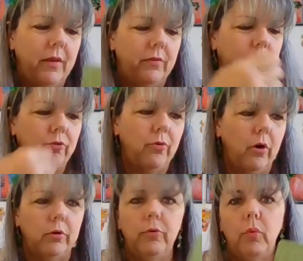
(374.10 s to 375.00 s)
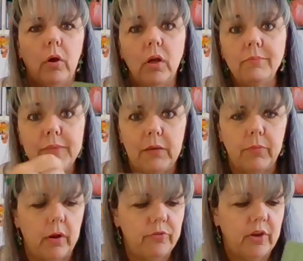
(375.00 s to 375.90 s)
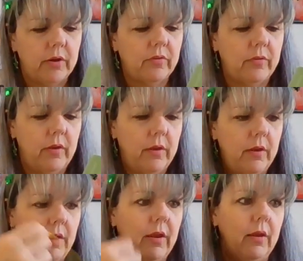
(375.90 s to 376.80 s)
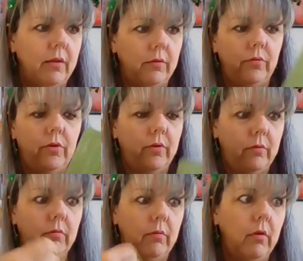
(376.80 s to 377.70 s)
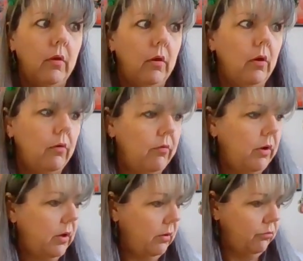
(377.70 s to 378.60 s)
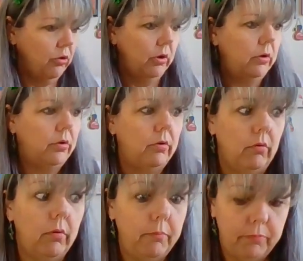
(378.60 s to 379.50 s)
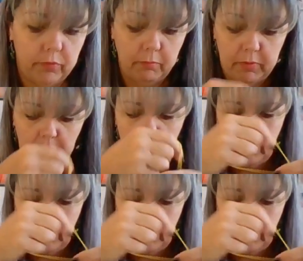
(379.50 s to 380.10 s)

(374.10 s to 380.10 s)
it's too hard to work on big projects, and right now I'm trying to do some big